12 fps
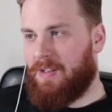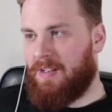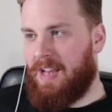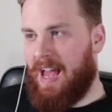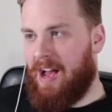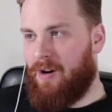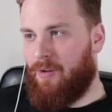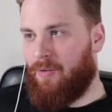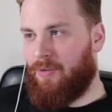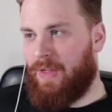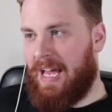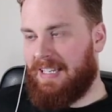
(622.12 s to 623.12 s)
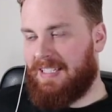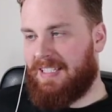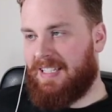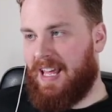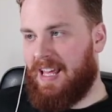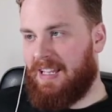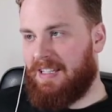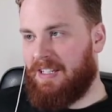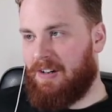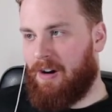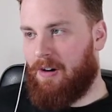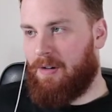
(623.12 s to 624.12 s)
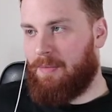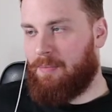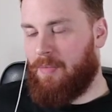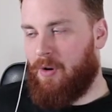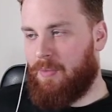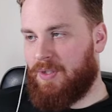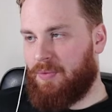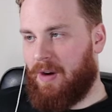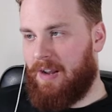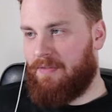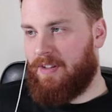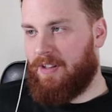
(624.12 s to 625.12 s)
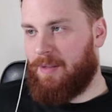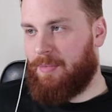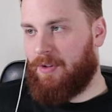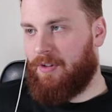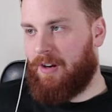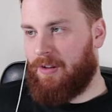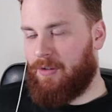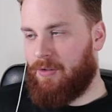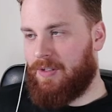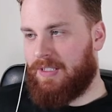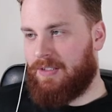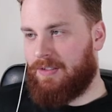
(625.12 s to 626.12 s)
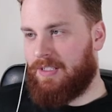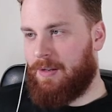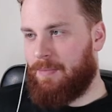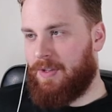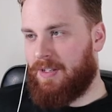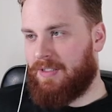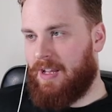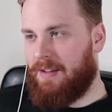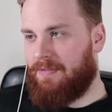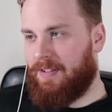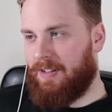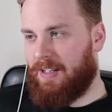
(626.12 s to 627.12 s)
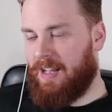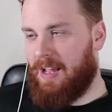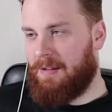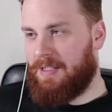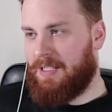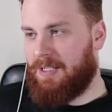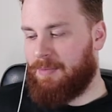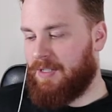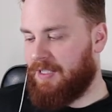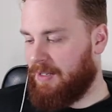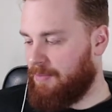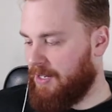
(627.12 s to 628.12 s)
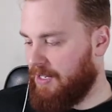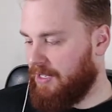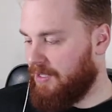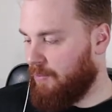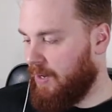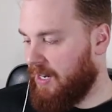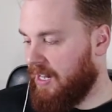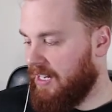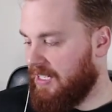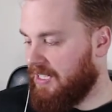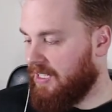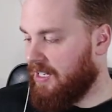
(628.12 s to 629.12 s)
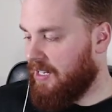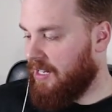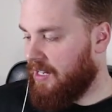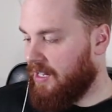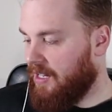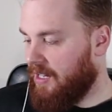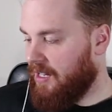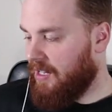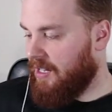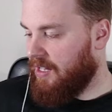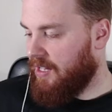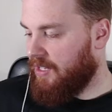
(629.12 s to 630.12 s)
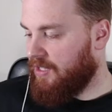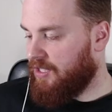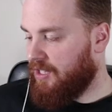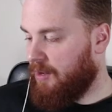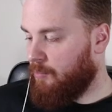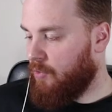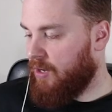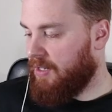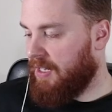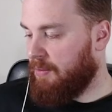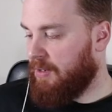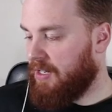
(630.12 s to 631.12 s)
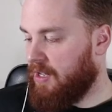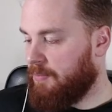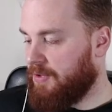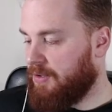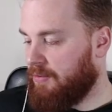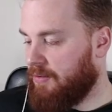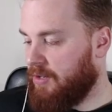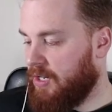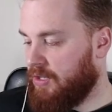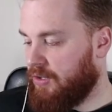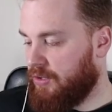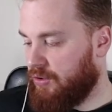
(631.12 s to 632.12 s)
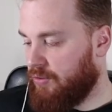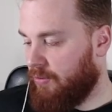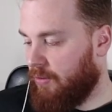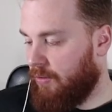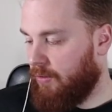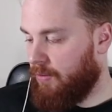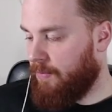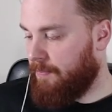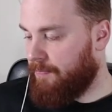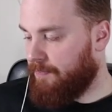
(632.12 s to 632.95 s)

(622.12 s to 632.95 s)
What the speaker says: Now, that said, there are moments where I feel hypocritical because there are some things I feel like I'm dismissing opinions when it's someone, like when it comes to gun control,